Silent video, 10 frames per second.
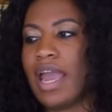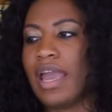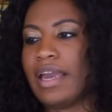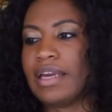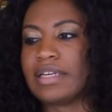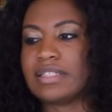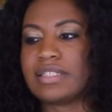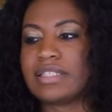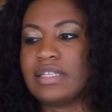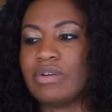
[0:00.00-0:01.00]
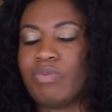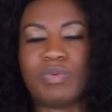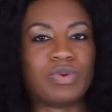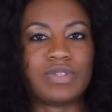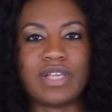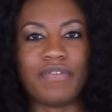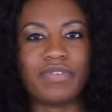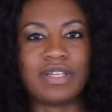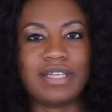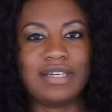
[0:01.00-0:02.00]
And we will
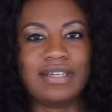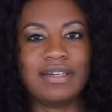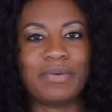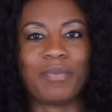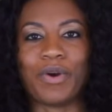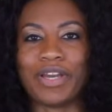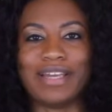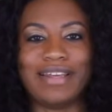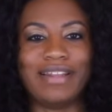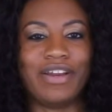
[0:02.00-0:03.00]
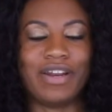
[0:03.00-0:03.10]
definitely work it in there,